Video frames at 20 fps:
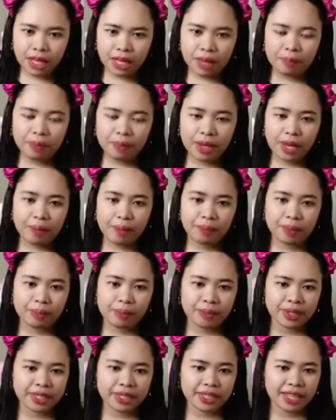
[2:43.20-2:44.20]
Happy
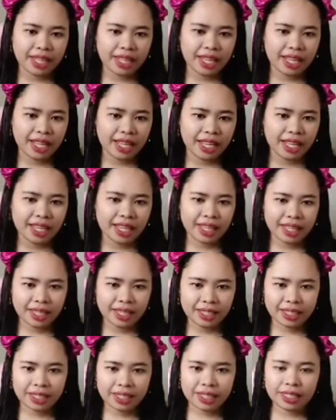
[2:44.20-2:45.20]

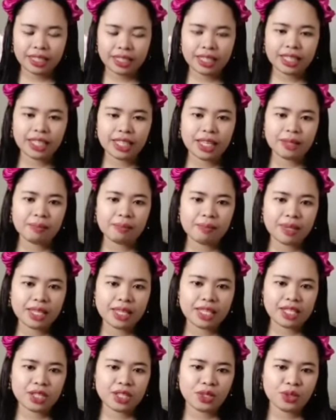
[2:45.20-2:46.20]
birthday. God
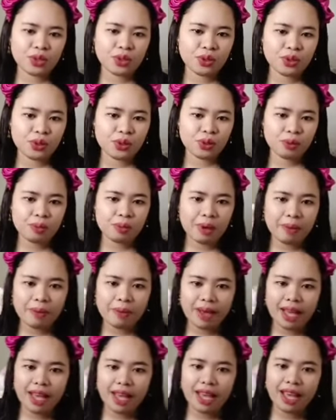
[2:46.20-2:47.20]
bless you.
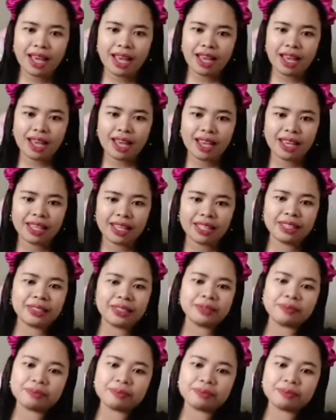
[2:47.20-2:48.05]
Bye-bye.